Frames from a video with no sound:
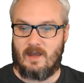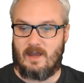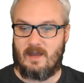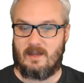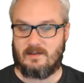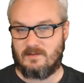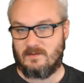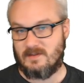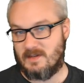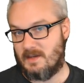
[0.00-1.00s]
And as
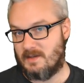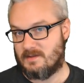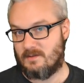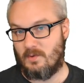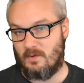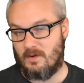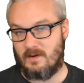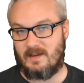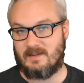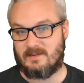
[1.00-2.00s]
soon as it hits the
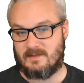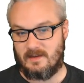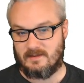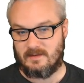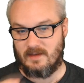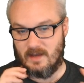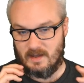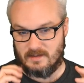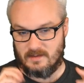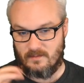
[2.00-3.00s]
board,
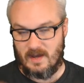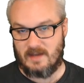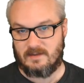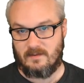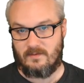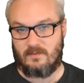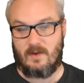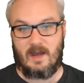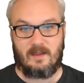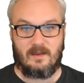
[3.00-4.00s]
it's a massive
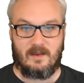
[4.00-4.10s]
threat,